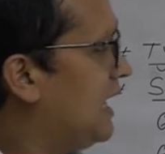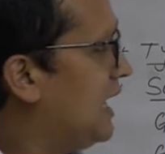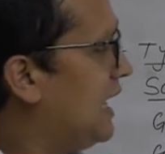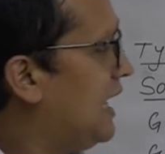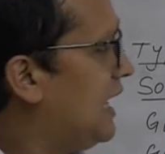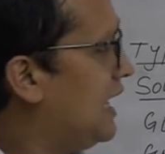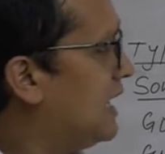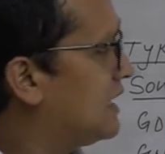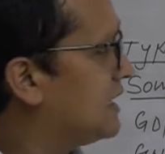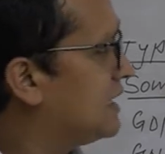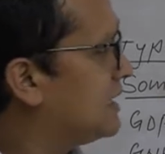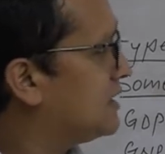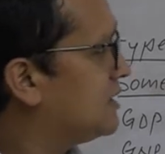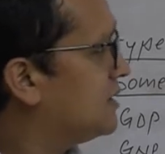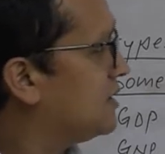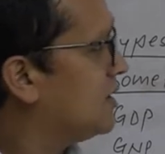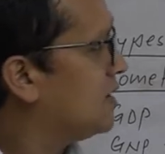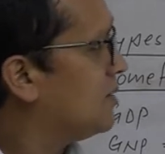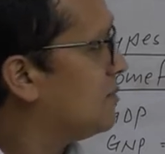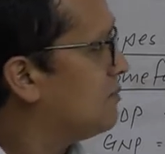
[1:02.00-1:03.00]
and
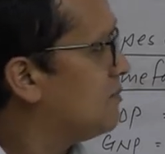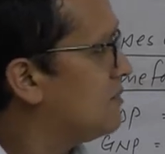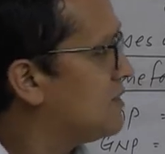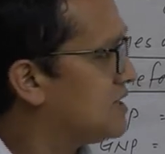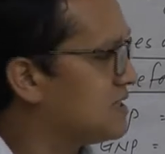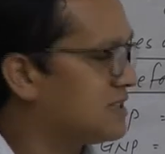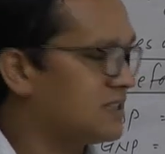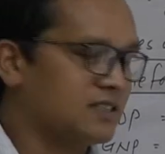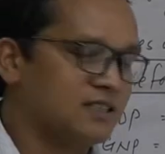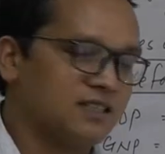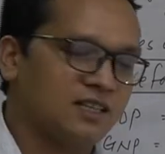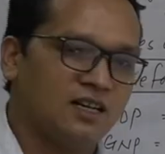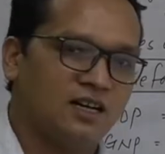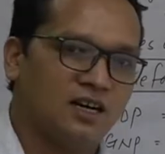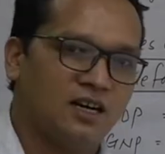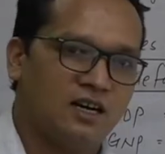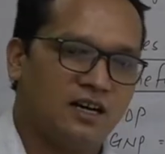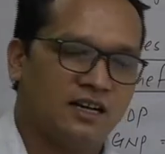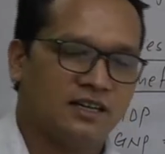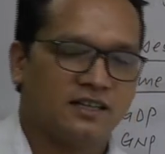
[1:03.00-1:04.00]
means
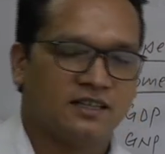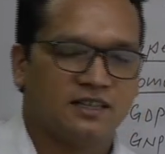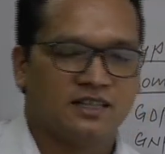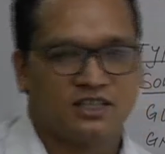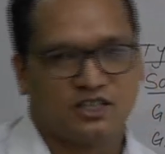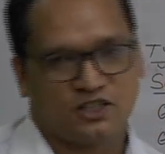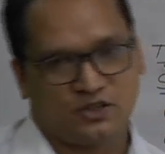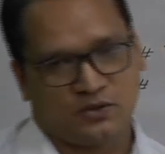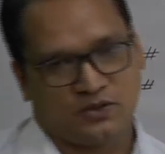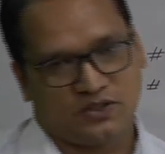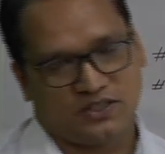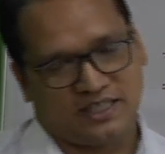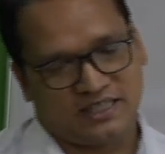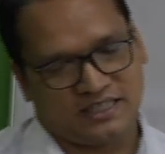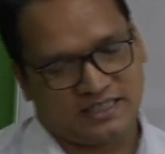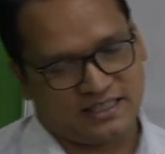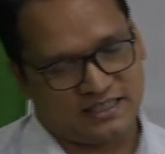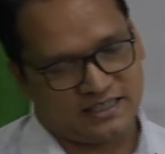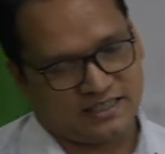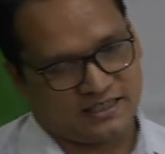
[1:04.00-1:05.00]
and
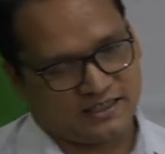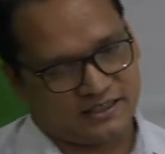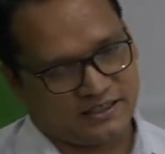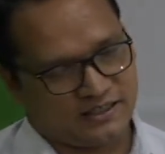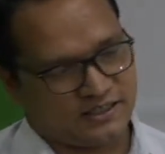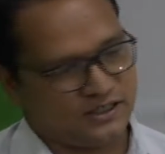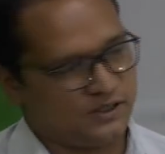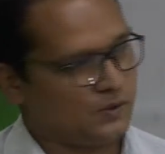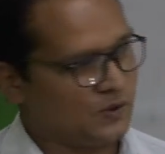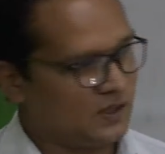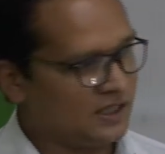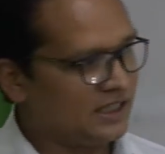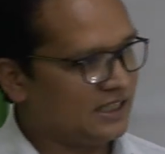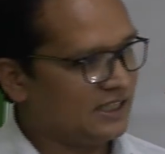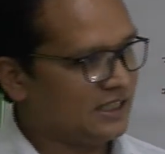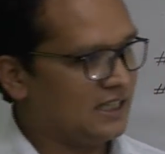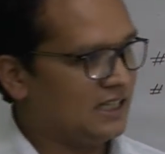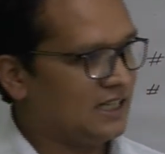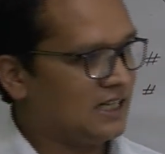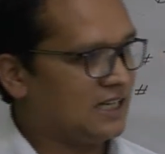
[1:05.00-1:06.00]
resources. Okay,
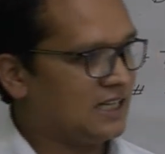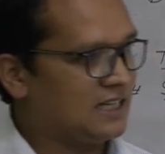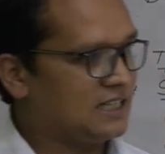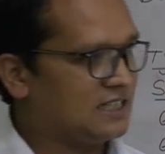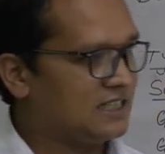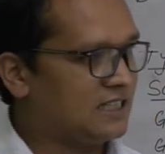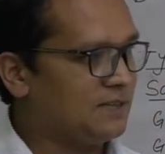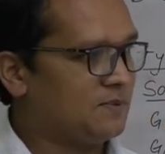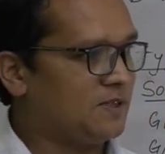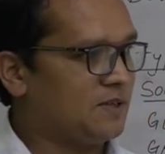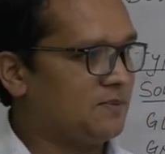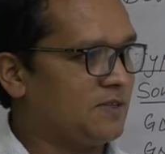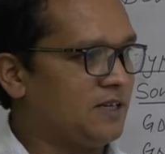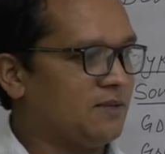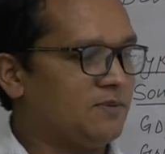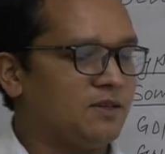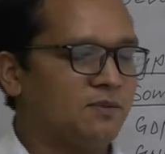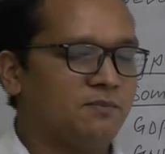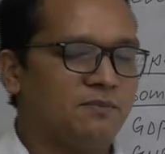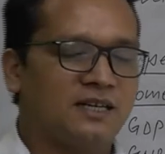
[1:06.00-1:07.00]
concept of
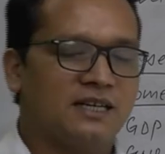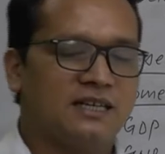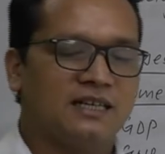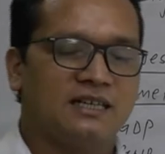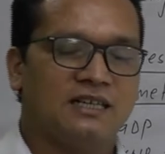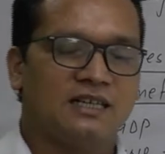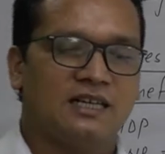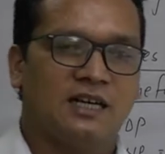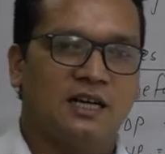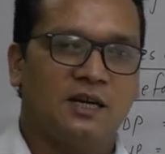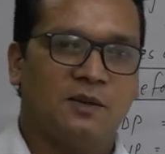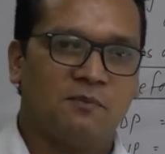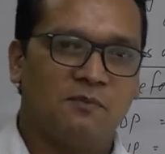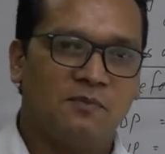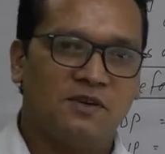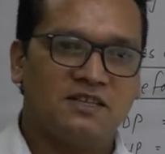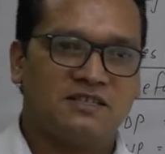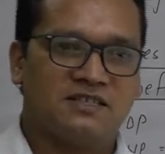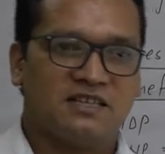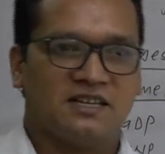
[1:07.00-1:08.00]
development,
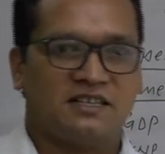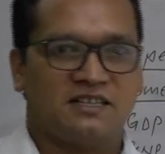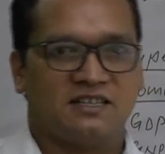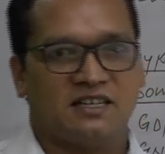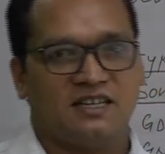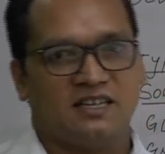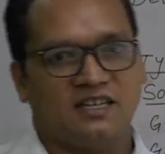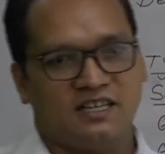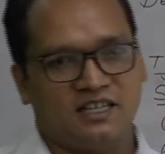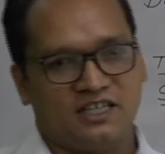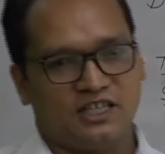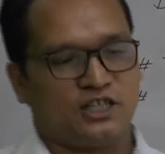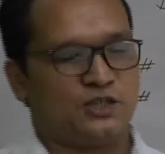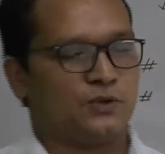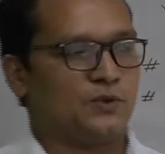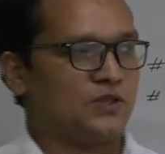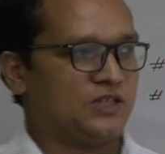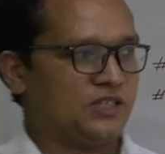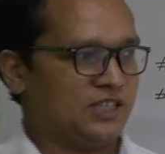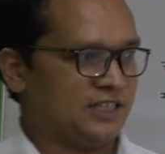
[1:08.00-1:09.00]
means and
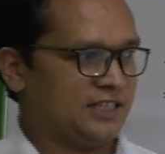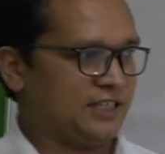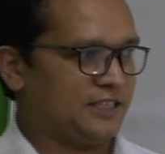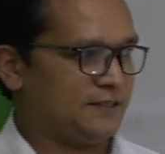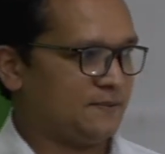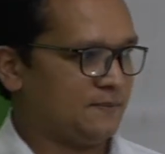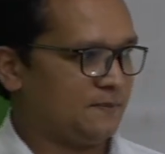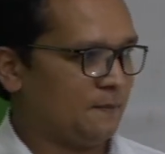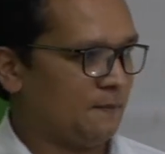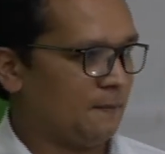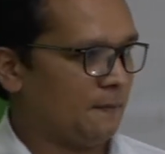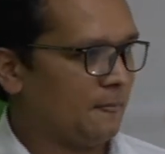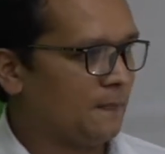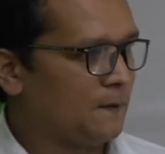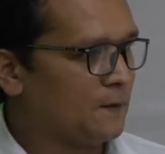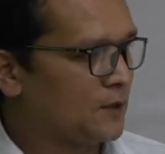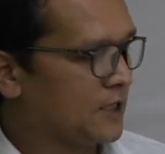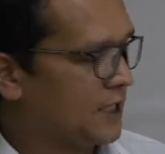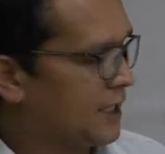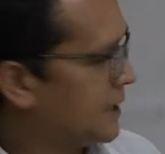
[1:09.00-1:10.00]
resources.
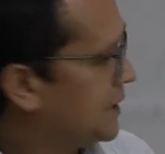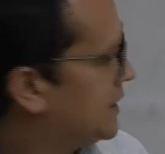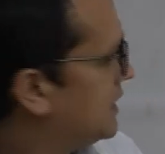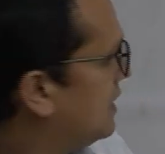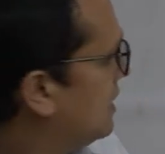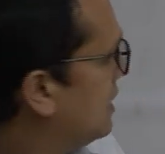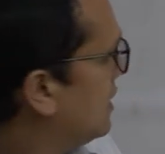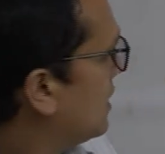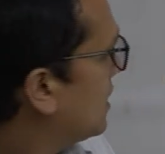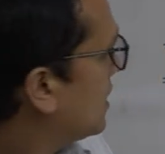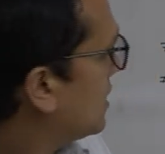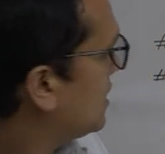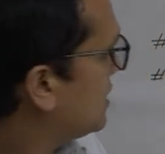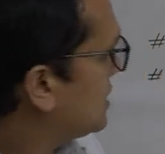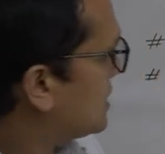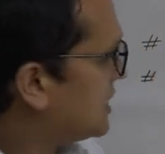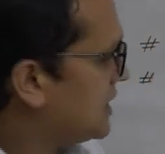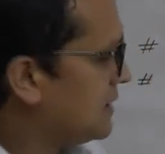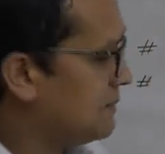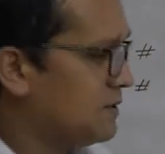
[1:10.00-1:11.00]
Okay,
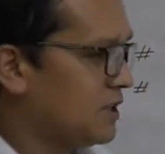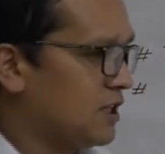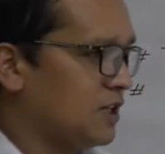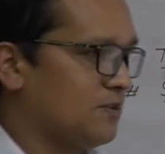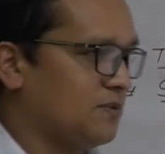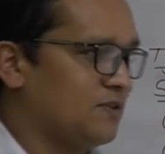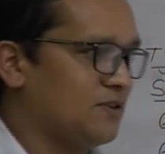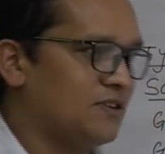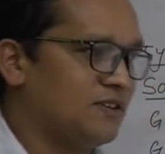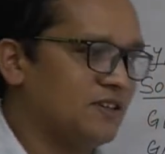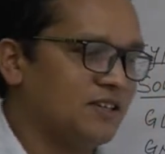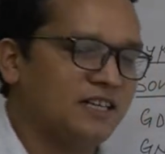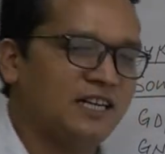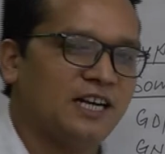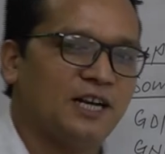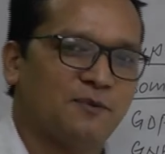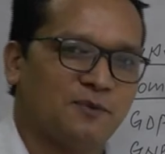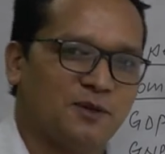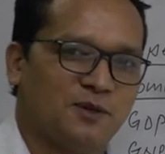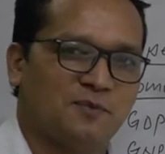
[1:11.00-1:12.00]
concept of
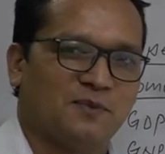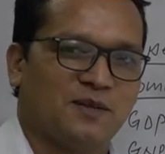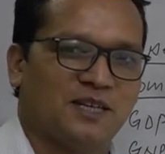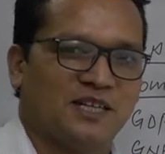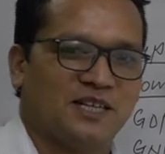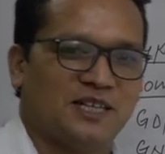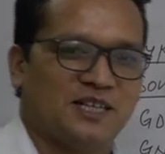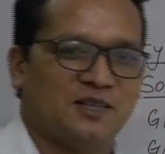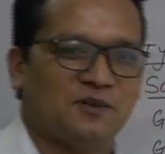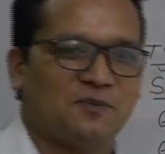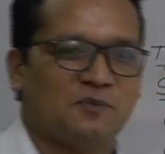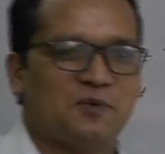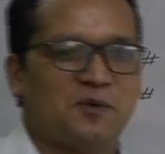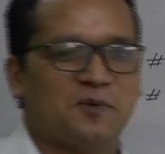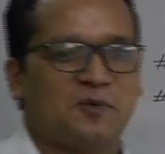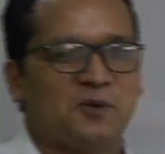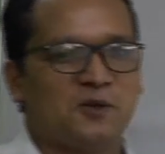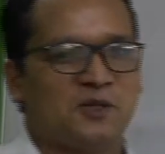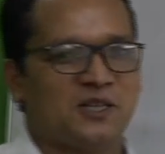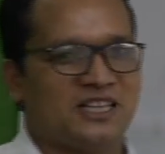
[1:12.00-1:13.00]
development.
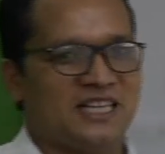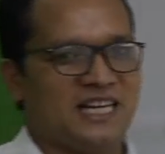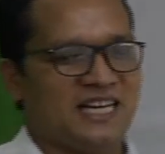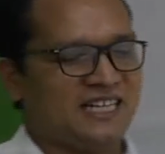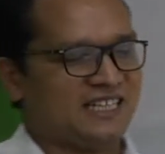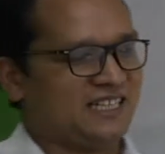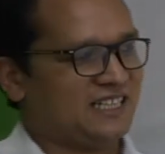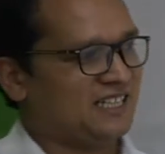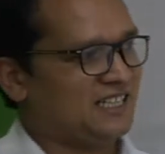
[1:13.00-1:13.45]
Before that,